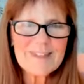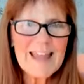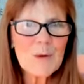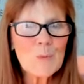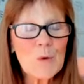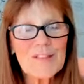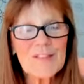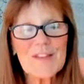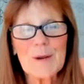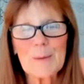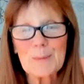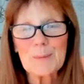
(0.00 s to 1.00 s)
and what
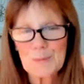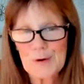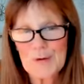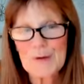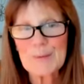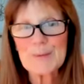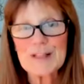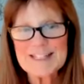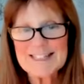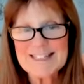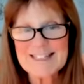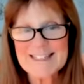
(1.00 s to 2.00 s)
where their
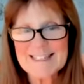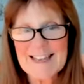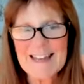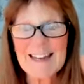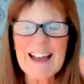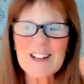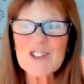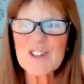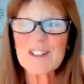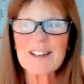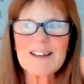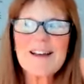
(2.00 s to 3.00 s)
place is, and
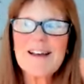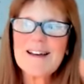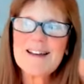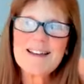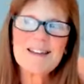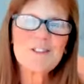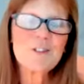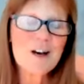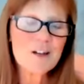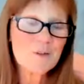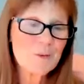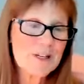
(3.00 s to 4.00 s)
actually in a
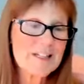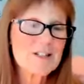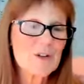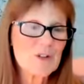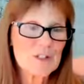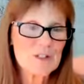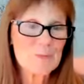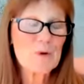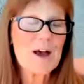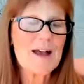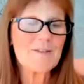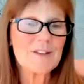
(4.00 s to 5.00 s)
lot of ways are
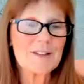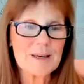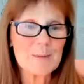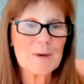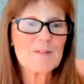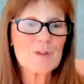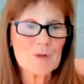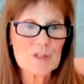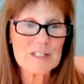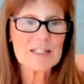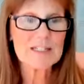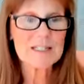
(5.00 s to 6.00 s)
depriving them of those
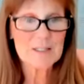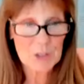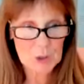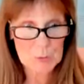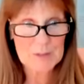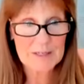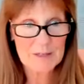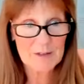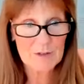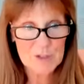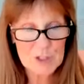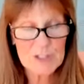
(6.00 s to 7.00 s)
six
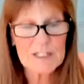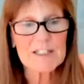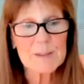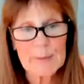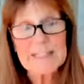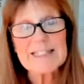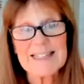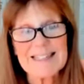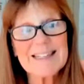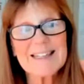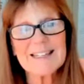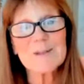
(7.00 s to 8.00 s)
basic
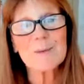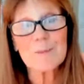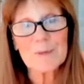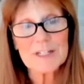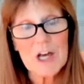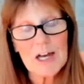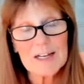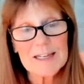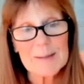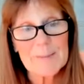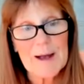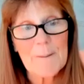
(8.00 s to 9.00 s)
needs we've been
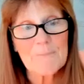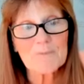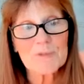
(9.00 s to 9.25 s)
talking about.